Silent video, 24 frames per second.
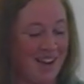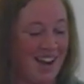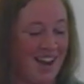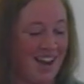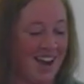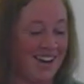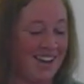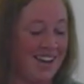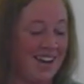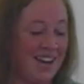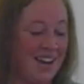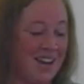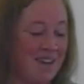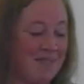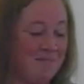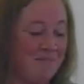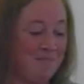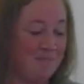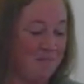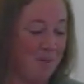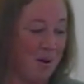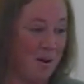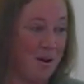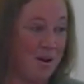I can't
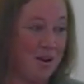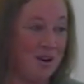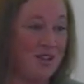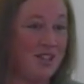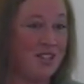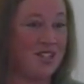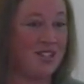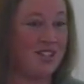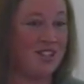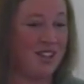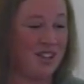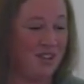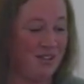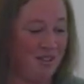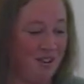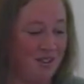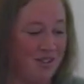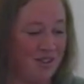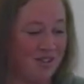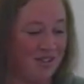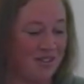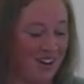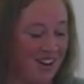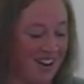push the
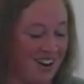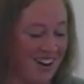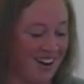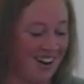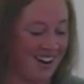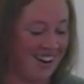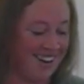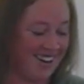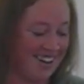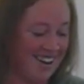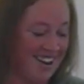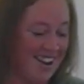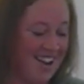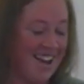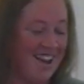grocery cart.